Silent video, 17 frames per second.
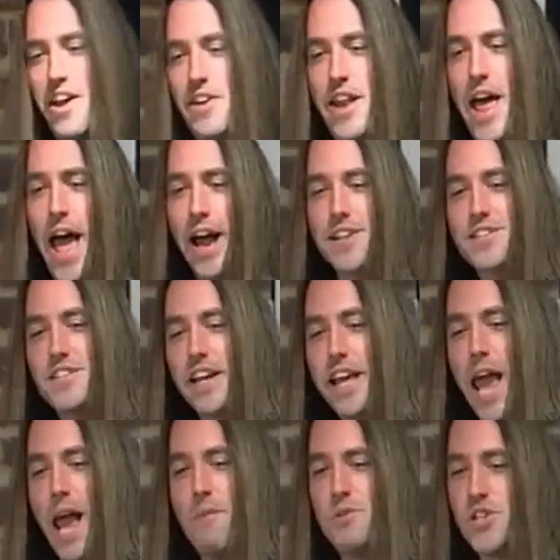Next, a
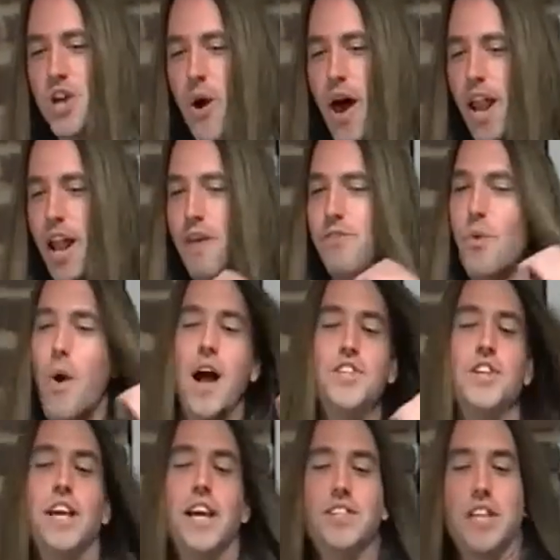game show I loved
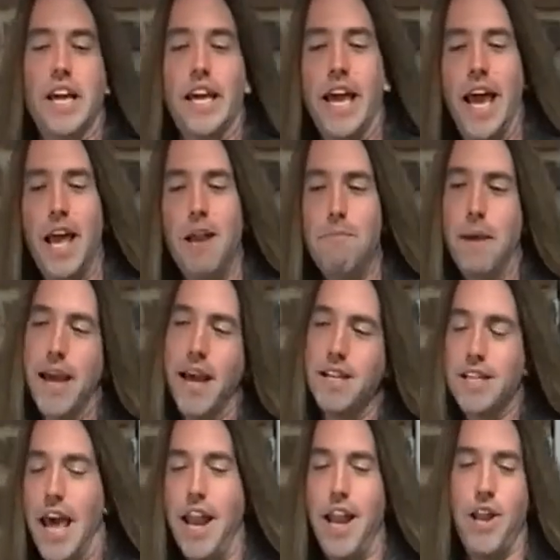watching as a kid
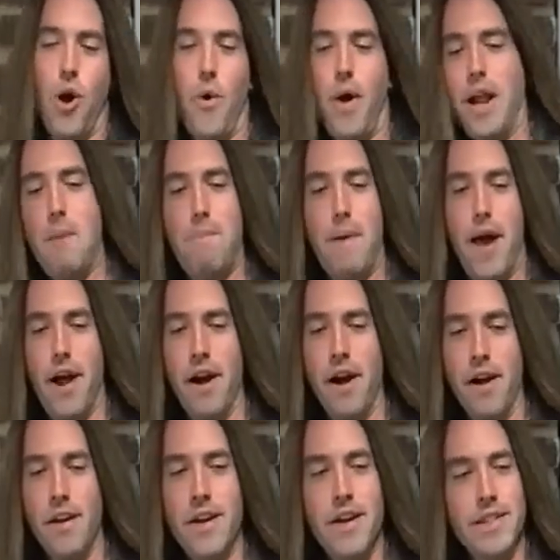because I didn't know any
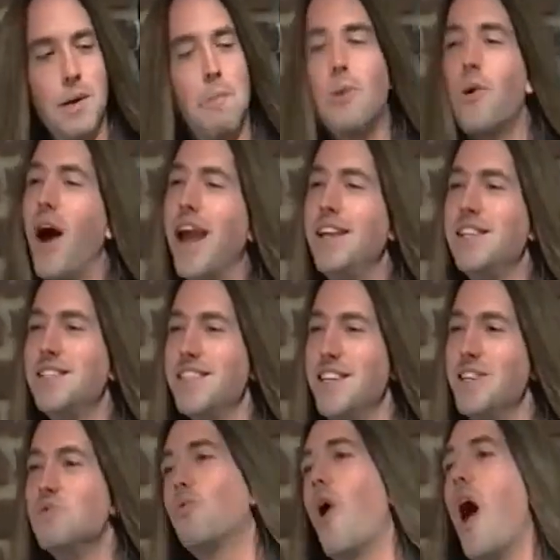better. The Price
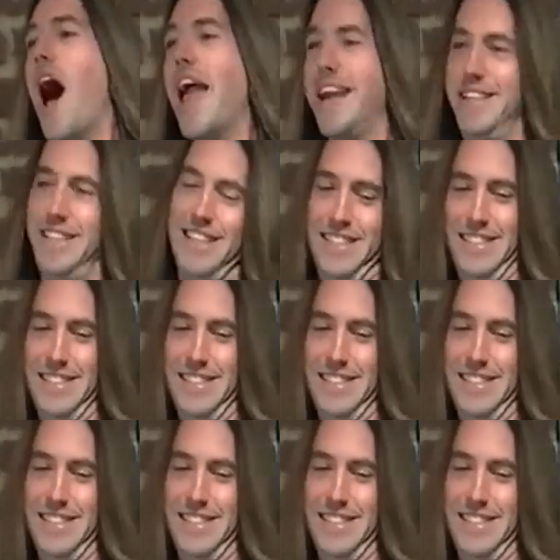is Right.